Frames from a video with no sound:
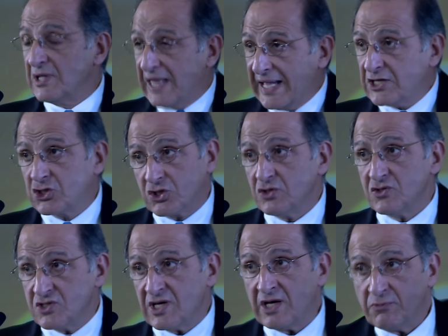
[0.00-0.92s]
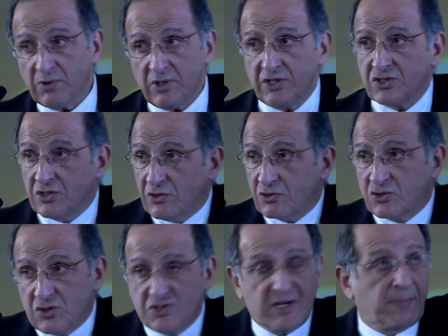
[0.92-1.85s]
lectures on religion. There
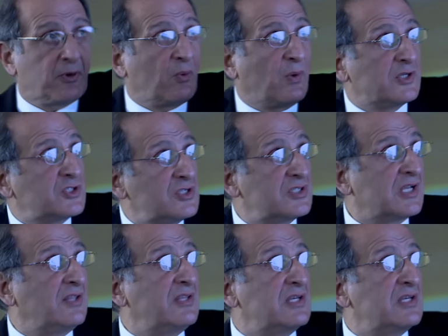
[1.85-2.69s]
are two separate questions